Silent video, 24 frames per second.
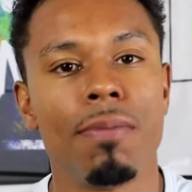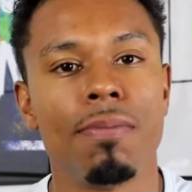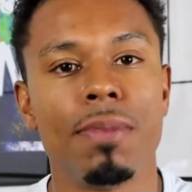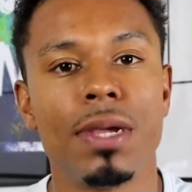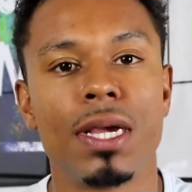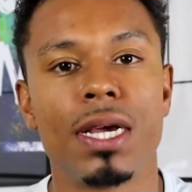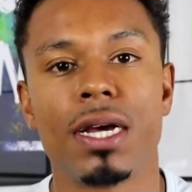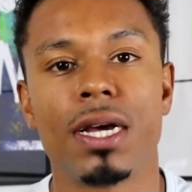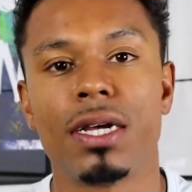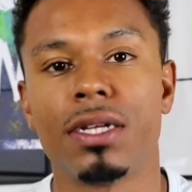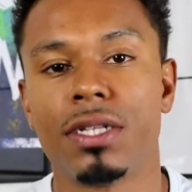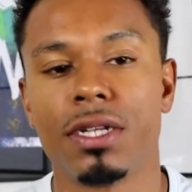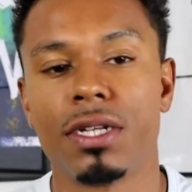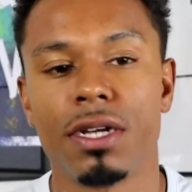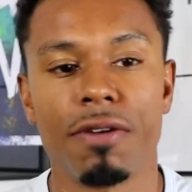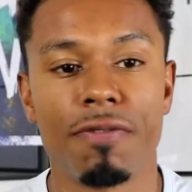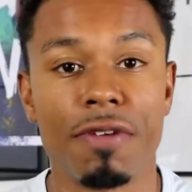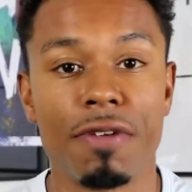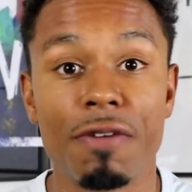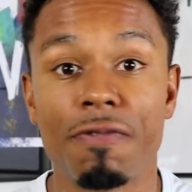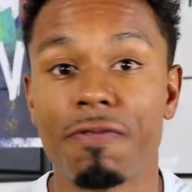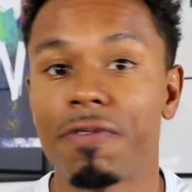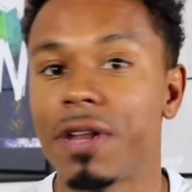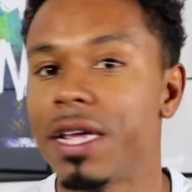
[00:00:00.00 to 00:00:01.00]
because of
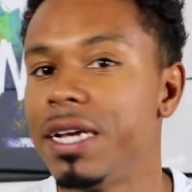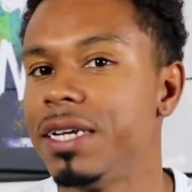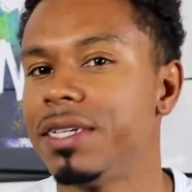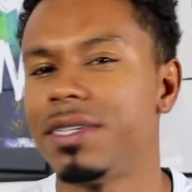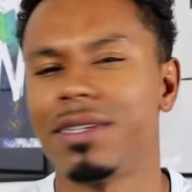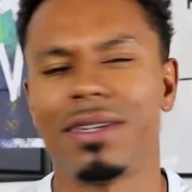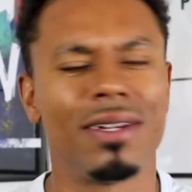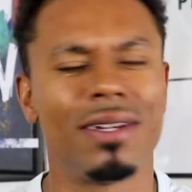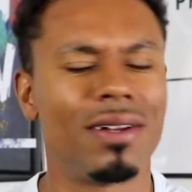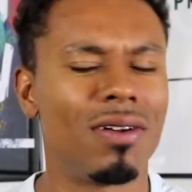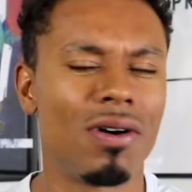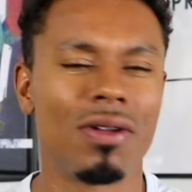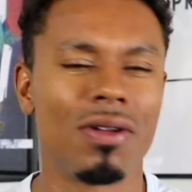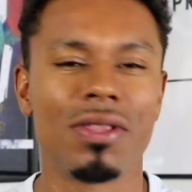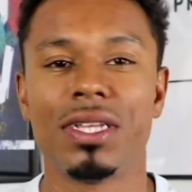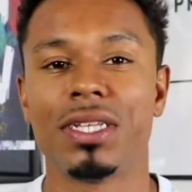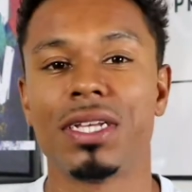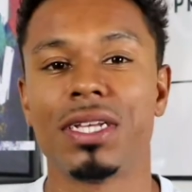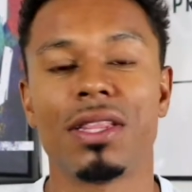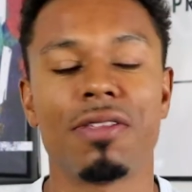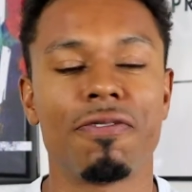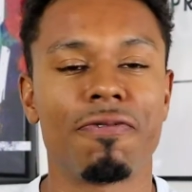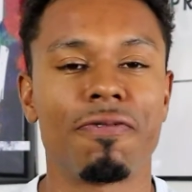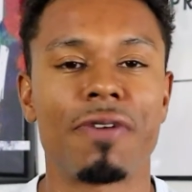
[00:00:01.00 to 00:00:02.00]
inflation and all these
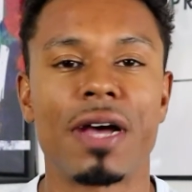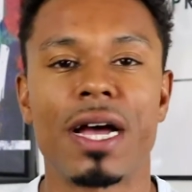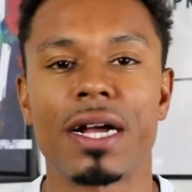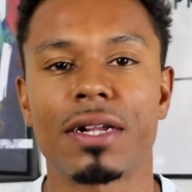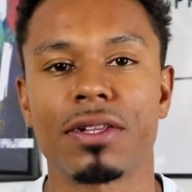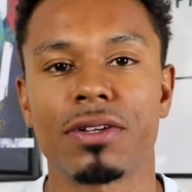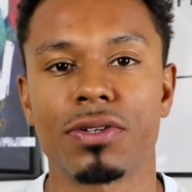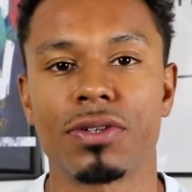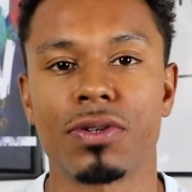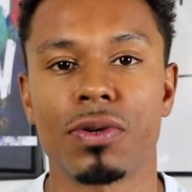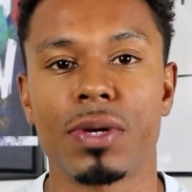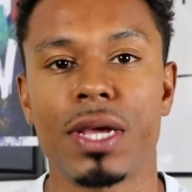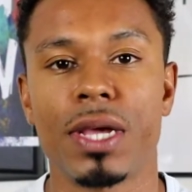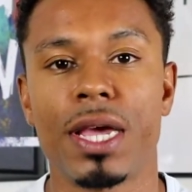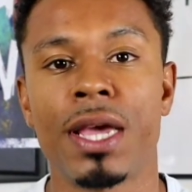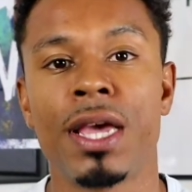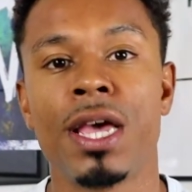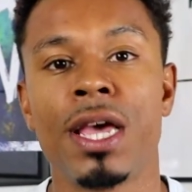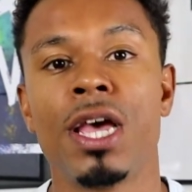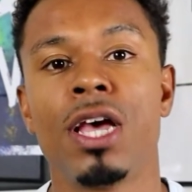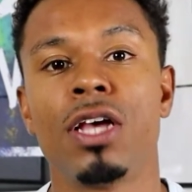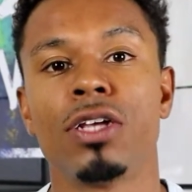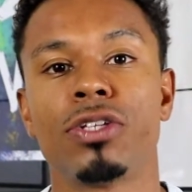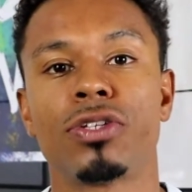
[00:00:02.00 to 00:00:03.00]
other factors. Okay,
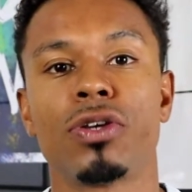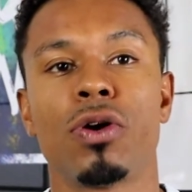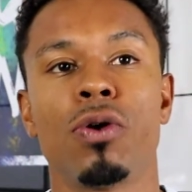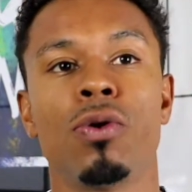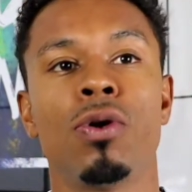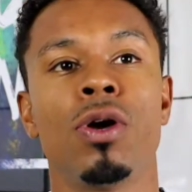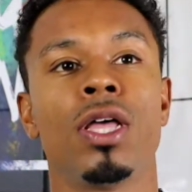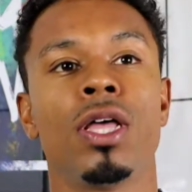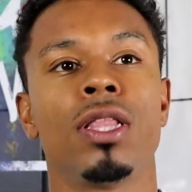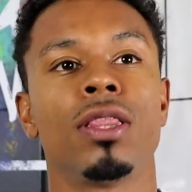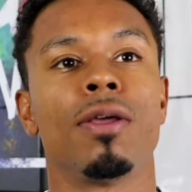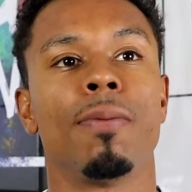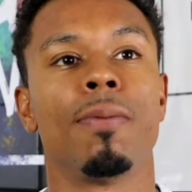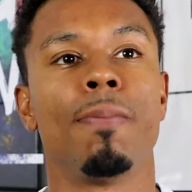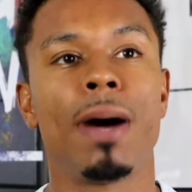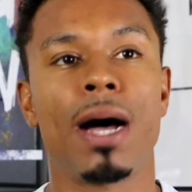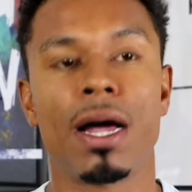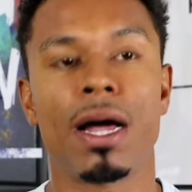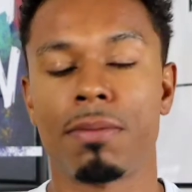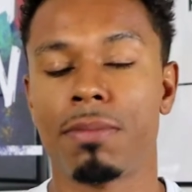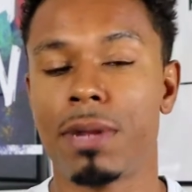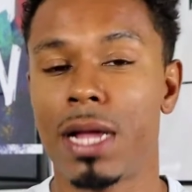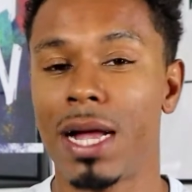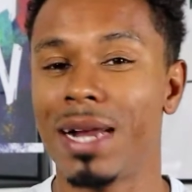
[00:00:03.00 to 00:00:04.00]
so the
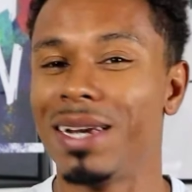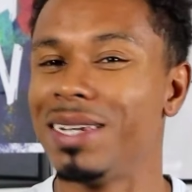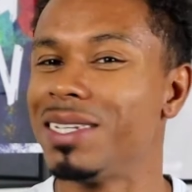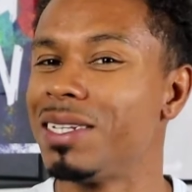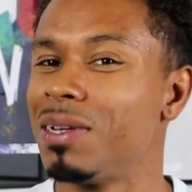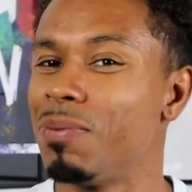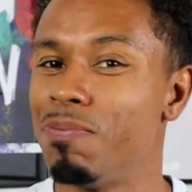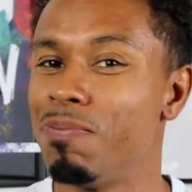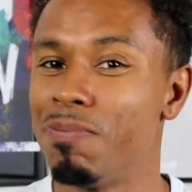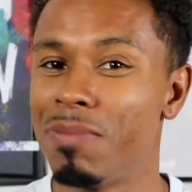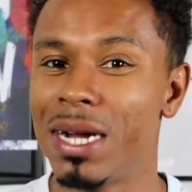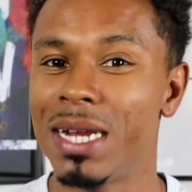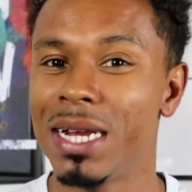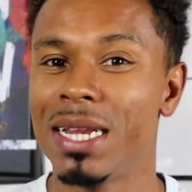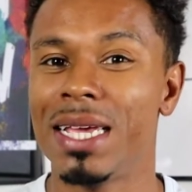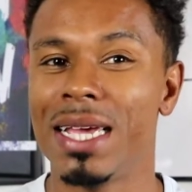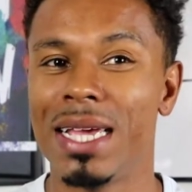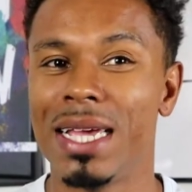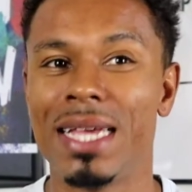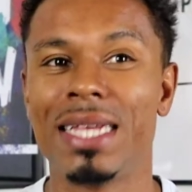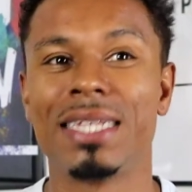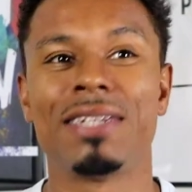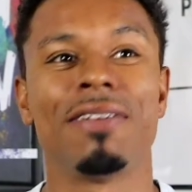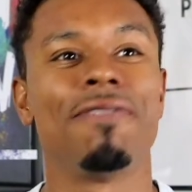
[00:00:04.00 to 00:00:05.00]
bottom line is
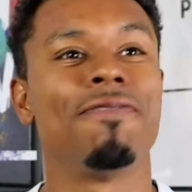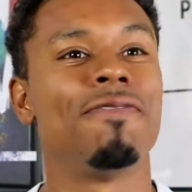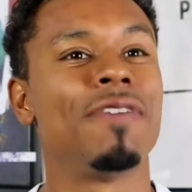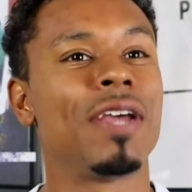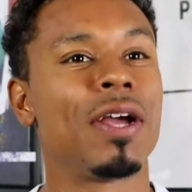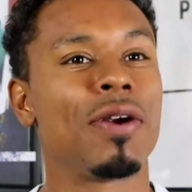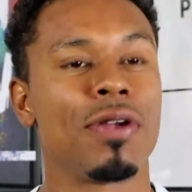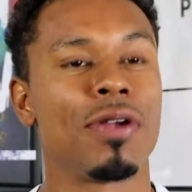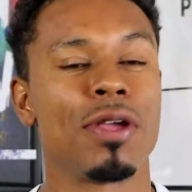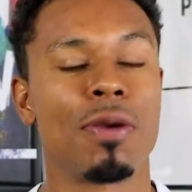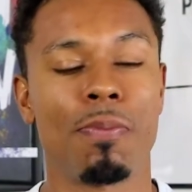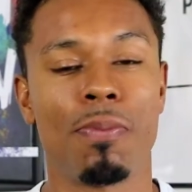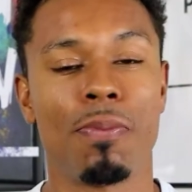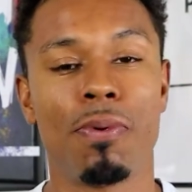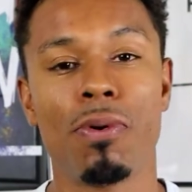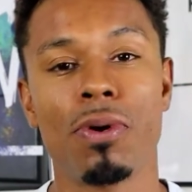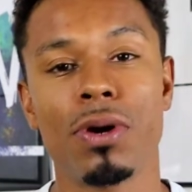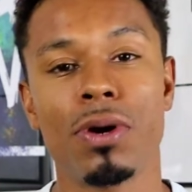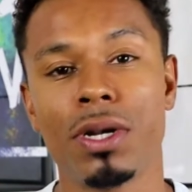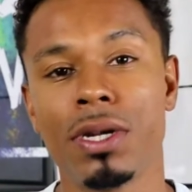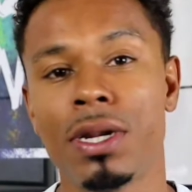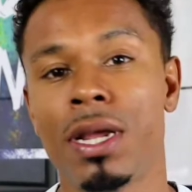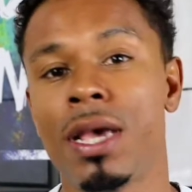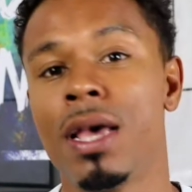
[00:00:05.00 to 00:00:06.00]
money is very
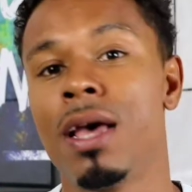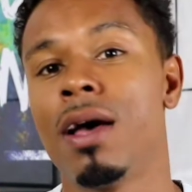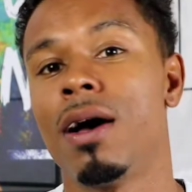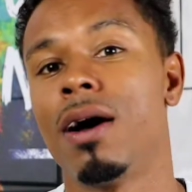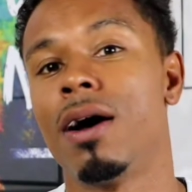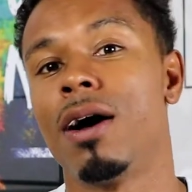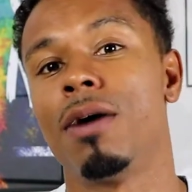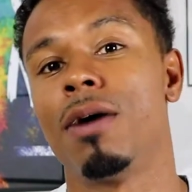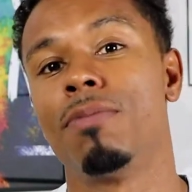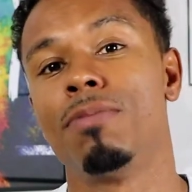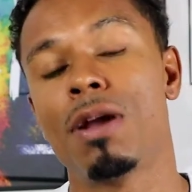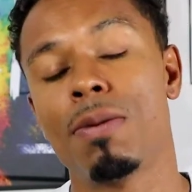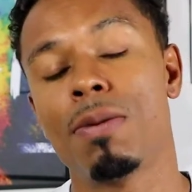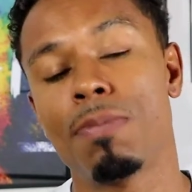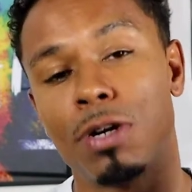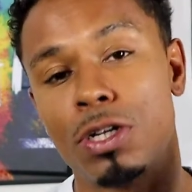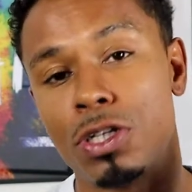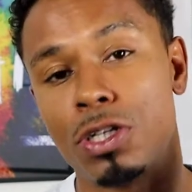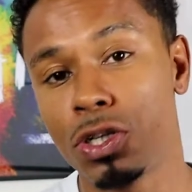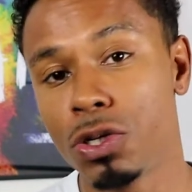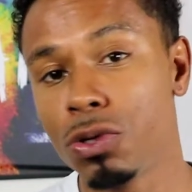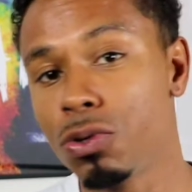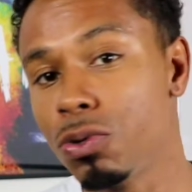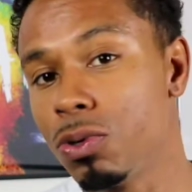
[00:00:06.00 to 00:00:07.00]
important. Number
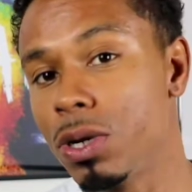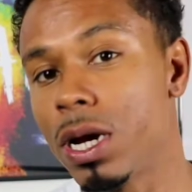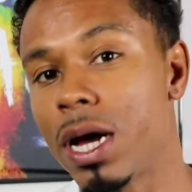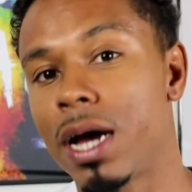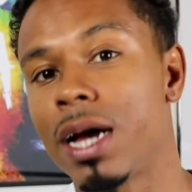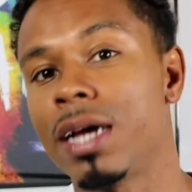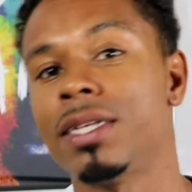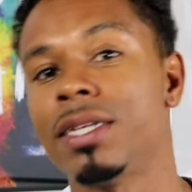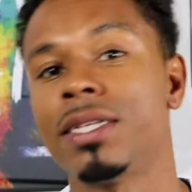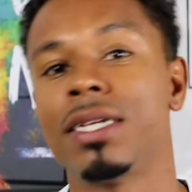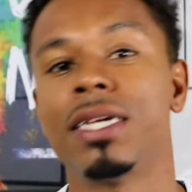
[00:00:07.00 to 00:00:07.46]
two, guys,